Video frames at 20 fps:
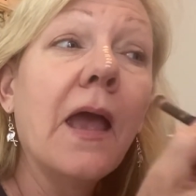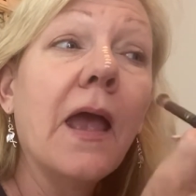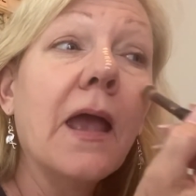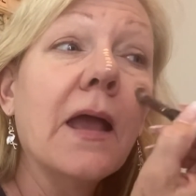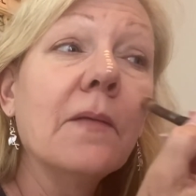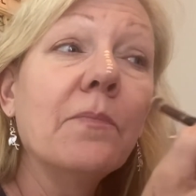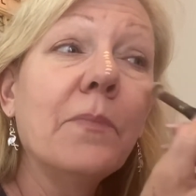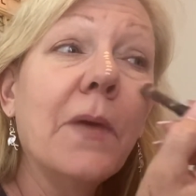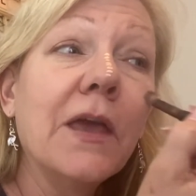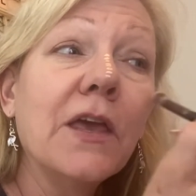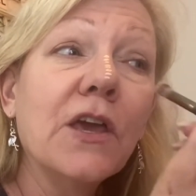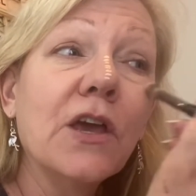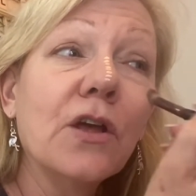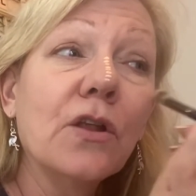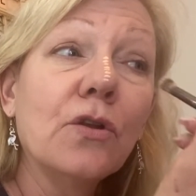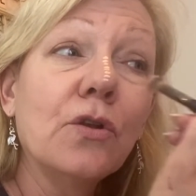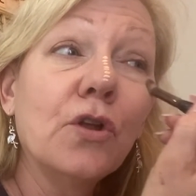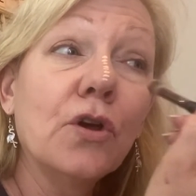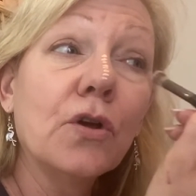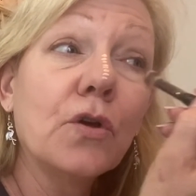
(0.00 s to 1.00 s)
and make
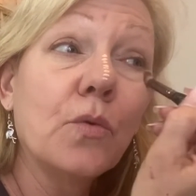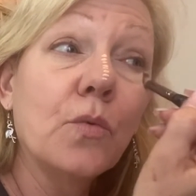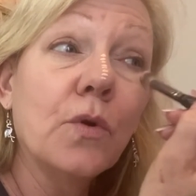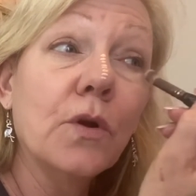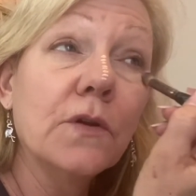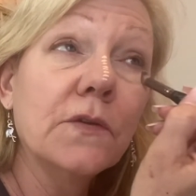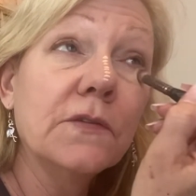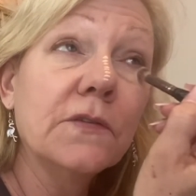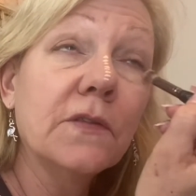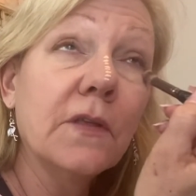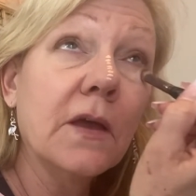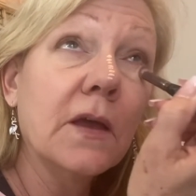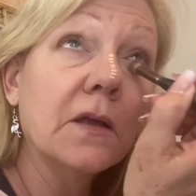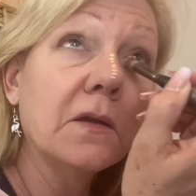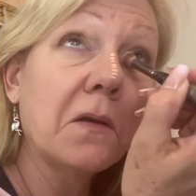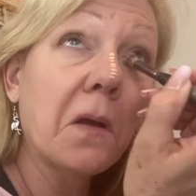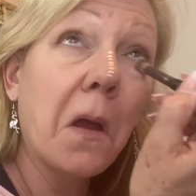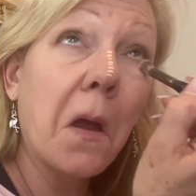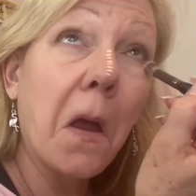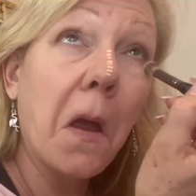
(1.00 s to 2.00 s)
it look worse than